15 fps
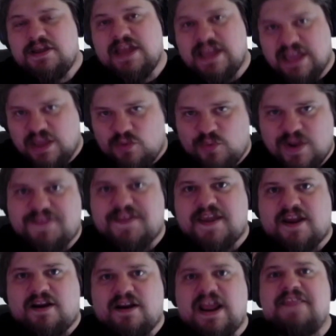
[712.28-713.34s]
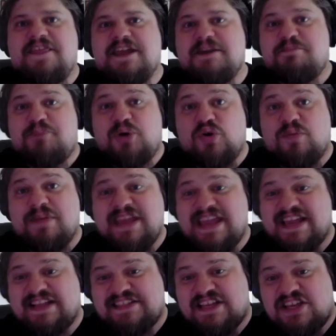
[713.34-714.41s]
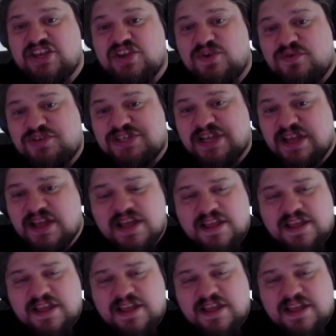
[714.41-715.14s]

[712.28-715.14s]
He went there, and then boom, he gets a huge,